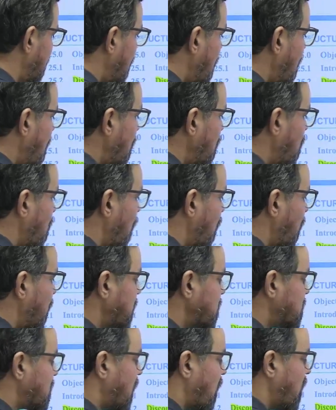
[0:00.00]

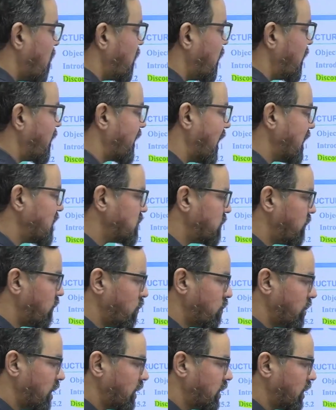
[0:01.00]
non-discounted cash flow
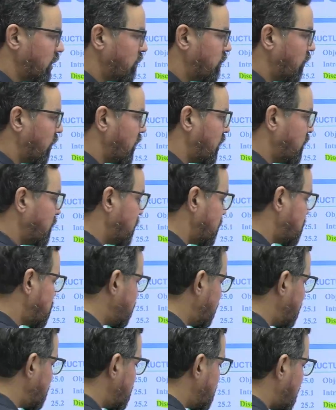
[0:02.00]
method for
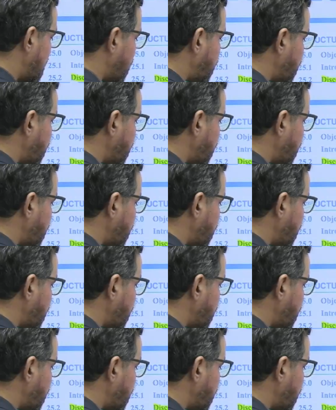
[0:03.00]
investments. Okay.